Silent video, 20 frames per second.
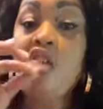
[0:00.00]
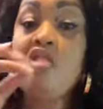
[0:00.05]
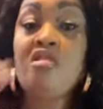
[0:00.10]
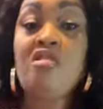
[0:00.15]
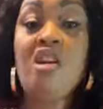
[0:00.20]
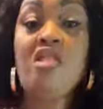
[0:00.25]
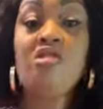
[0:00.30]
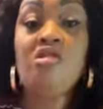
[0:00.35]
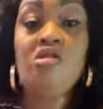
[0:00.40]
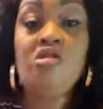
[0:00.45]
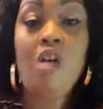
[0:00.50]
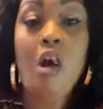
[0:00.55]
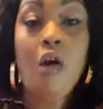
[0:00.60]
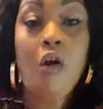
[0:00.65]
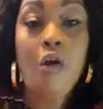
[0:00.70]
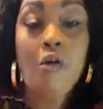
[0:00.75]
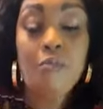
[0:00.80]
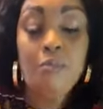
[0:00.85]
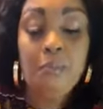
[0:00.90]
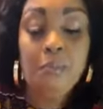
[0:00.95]
It tastes
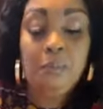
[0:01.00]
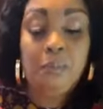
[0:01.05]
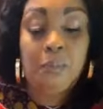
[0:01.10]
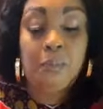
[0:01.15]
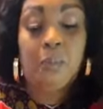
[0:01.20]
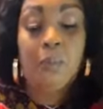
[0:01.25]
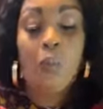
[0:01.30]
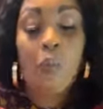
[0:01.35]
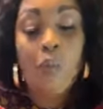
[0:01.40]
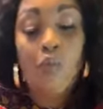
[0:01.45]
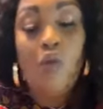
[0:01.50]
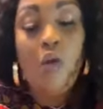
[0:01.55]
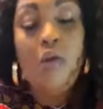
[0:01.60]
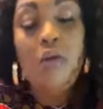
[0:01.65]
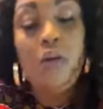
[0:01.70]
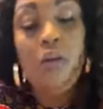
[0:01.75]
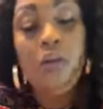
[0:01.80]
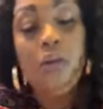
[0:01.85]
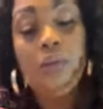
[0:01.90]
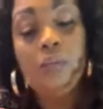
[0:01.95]
so good.
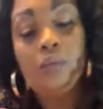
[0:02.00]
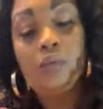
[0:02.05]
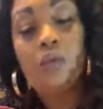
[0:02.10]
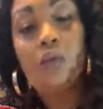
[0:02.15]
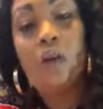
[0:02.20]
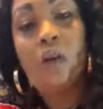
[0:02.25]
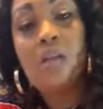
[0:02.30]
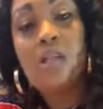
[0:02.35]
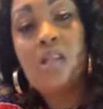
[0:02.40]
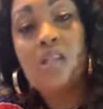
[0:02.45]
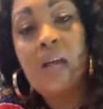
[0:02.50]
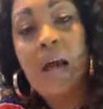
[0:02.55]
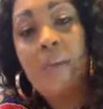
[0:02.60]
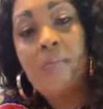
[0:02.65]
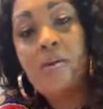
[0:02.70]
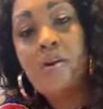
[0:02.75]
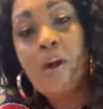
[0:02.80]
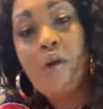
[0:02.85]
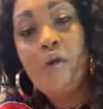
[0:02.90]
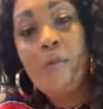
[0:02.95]
This is
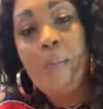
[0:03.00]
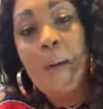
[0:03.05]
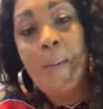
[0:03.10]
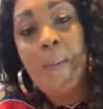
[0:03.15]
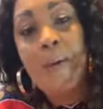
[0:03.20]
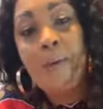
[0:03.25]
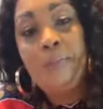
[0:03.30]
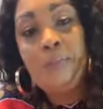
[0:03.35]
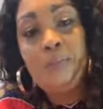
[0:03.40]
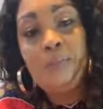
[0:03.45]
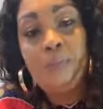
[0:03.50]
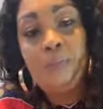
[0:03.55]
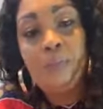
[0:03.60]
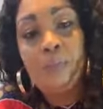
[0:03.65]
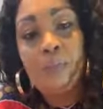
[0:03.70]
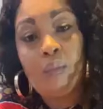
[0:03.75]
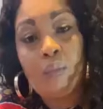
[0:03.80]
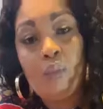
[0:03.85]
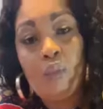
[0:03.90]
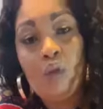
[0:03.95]
habanero pepper.
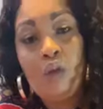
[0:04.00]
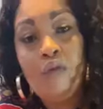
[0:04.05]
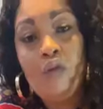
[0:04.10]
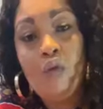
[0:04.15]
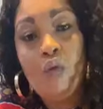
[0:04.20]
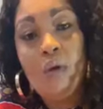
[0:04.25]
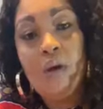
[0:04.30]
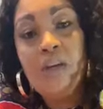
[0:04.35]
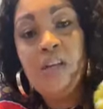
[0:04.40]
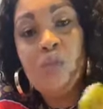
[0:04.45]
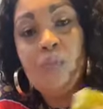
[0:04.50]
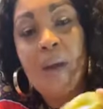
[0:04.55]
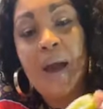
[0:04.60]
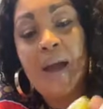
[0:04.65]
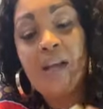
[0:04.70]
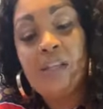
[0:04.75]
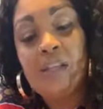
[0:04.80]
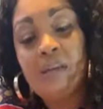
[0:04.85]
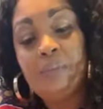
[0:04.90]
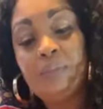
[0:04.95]
If you want it
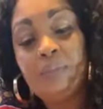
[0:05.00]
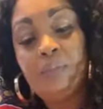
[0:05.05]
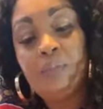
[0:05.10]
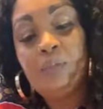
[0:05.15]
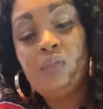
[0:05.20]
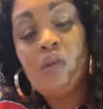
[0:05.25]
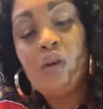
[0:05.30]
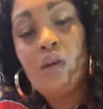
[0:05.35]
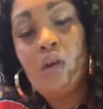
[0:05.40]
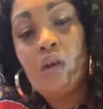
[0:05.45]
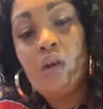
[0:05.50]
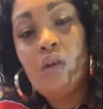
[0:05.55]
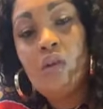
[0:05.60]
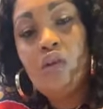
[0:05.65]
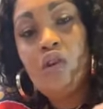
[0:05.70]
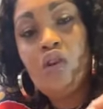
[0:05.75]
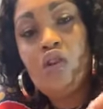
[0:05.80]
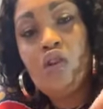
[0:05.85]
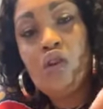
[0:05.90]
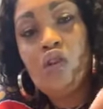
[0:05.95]
spicy,
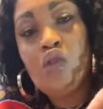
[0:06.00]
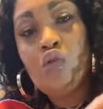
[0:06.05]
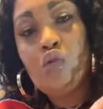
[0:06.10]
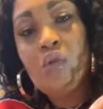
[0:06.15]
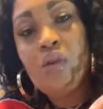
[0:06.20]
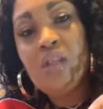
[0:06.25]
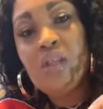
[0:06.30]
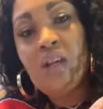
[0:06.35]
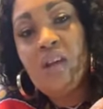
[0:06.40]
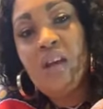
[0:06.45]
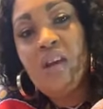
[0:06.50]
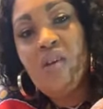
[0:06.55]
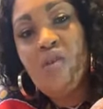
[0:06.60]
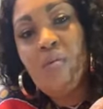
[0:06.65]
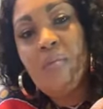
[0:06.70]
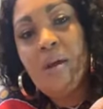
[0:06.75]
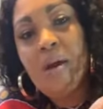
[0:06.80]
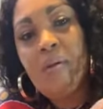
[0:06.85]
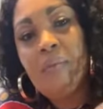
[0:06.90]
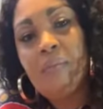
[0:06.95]
you just squeeze a
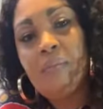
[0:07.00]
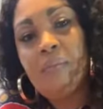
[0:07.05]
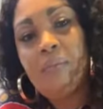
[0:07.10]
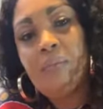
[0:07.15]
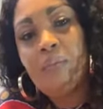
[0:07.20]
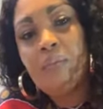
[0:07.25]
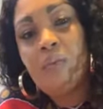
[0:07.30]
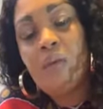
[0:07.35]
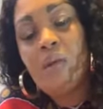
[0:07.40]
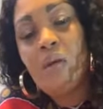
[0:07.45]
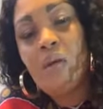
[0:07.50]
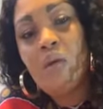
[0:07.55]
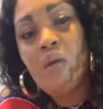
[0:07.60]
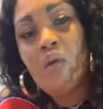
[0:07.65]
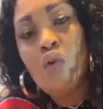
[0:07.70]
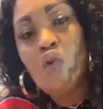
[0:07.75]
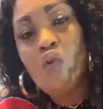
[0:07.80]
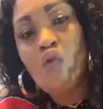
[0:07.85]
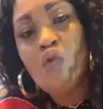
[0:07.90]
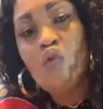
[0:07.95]
little bit.
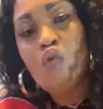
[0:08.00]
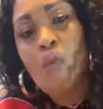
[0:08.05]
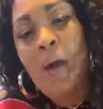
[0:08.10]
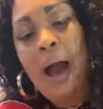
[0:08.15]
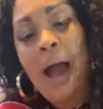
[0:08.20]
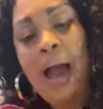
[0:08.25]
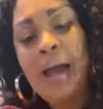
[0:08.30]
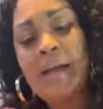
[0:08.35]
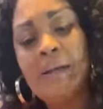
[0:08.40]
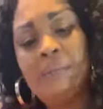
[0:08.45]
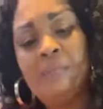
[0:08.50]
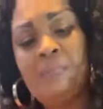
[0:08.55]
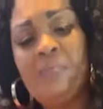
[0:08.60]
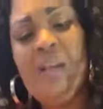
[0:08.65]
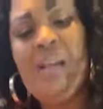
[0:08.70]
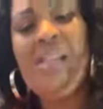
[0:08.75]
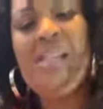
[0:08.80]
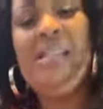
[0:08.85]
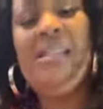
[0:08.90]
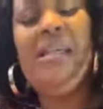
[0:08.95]
Why?
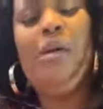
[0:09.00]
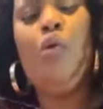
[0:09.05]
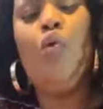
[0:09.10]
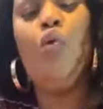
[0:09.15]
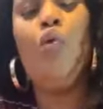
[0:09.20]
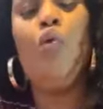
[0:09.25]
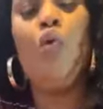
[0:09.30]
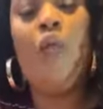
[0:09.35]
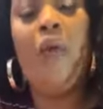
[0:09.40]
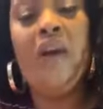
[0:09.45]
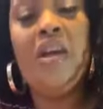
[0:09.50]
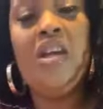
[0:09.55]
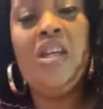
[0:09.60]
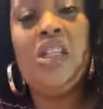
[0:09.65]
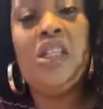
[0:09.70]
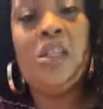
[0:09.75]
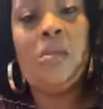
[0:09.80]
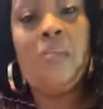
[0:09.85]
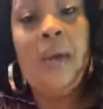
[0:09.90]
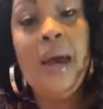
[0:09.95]
This, ooh, when
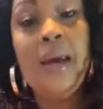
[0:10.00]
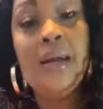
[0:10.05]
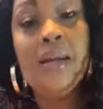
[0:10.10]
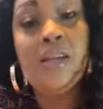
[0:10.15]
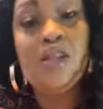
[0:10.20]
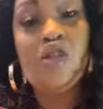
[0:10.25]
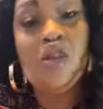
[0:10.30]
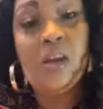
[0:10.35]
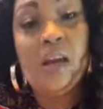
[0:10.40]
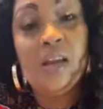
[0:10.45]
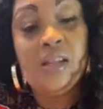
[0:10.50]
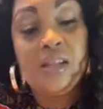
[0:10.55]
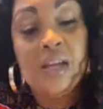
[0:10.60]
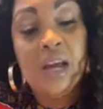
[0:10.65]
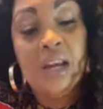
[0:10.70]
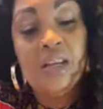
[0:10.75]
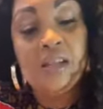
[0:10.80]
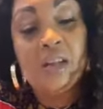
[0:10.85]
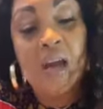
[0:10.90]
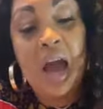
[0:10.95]
you smell this, you can
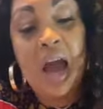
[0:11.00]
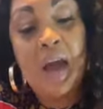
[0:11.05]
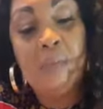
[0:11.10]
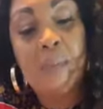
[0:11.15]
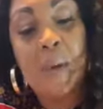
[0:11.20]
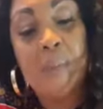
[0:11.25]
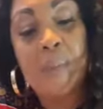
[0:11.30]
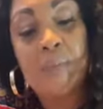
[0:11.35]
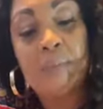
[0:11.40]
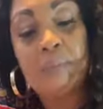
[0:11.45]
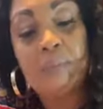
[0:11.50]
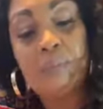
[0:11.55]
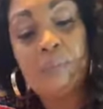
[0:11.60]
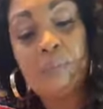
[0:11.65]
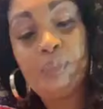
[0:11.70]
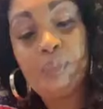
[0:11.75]
tell it's a hot pepper.